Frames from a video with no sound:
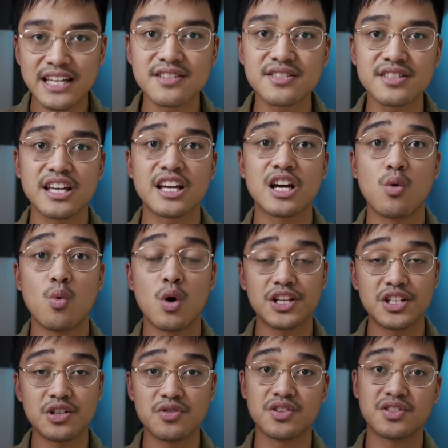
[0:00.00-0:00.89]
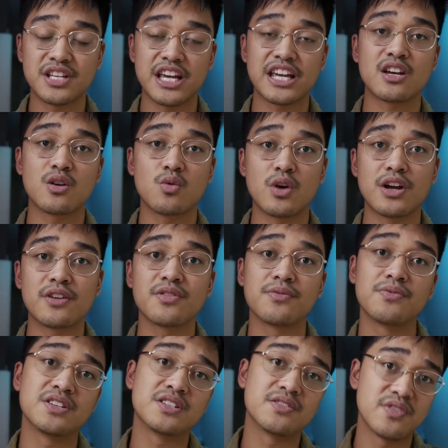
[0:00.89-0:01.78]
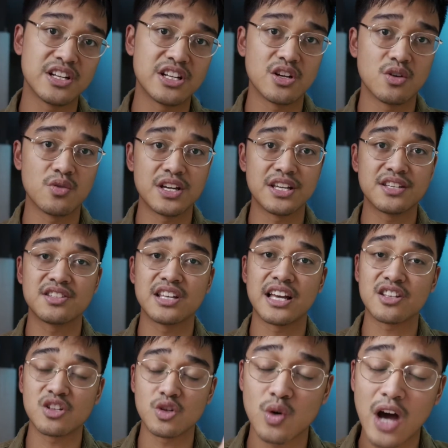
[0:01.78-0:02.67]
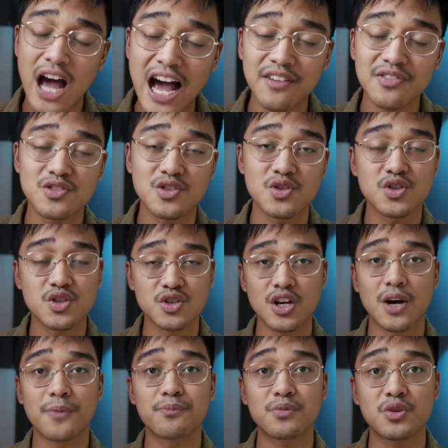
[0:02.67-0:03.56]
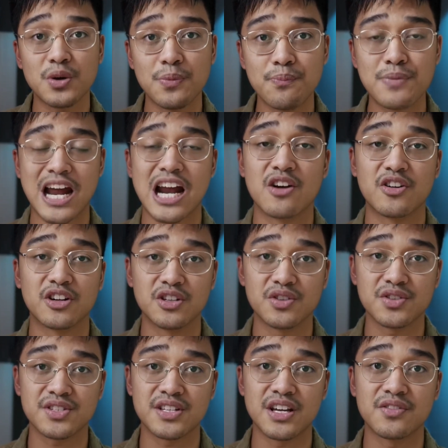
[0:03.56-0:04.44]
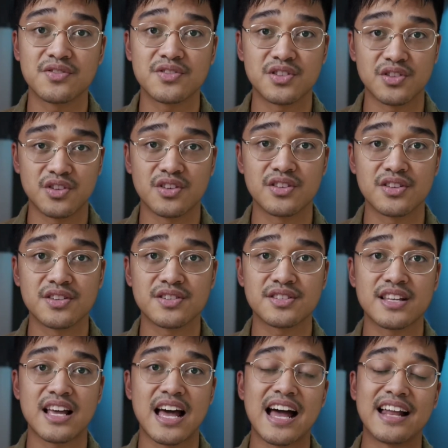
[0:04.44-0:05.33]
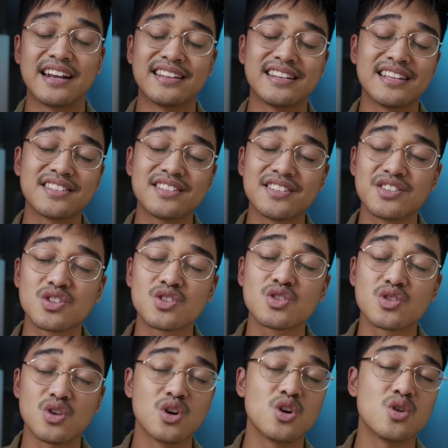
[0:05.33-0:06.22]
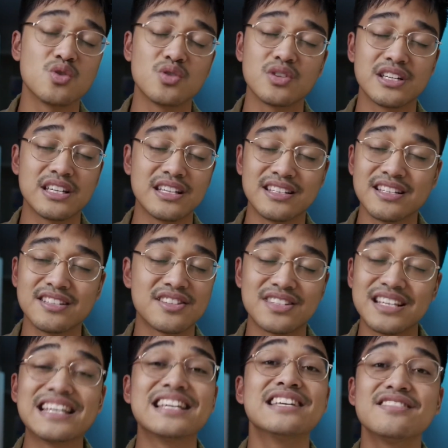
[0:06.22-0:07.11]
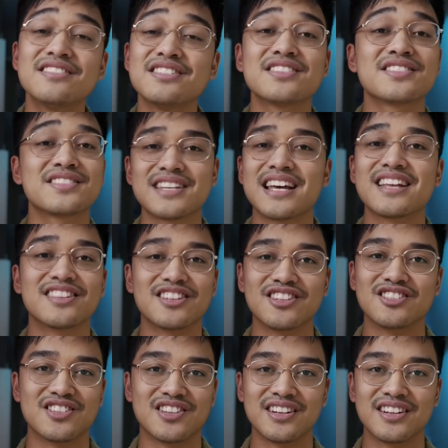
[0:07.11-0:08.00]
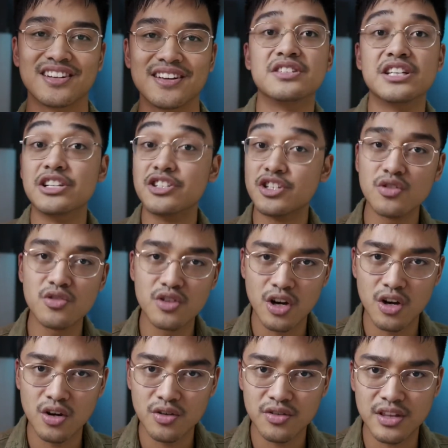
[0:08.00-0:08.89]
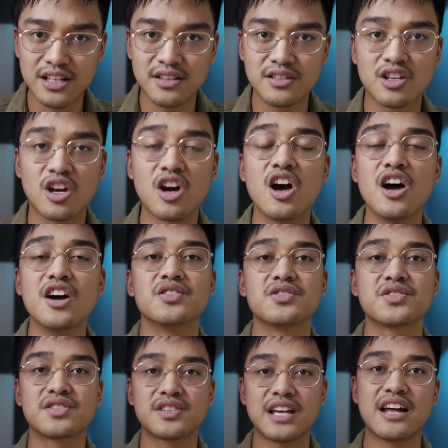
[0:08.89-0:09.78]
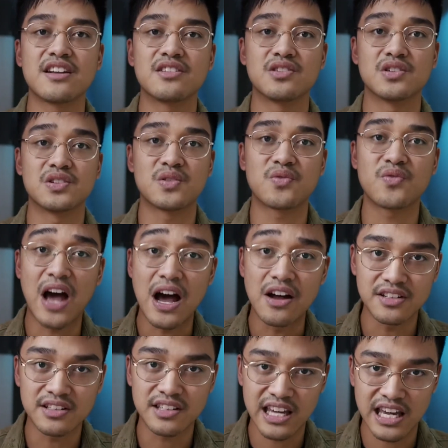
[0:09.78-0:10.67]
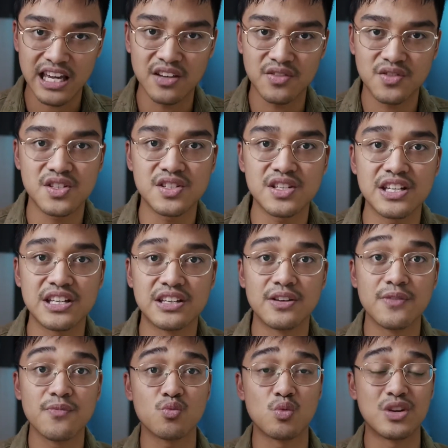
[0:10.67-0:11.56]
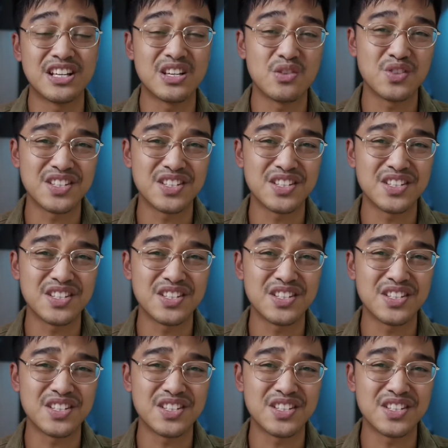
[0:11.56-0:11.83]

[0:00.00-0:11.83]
thing I want you to take away from this video is that you have to stop comparing yourself to others, and this is easier said than done. Did you know that Colonel Sanders founded KFC when he was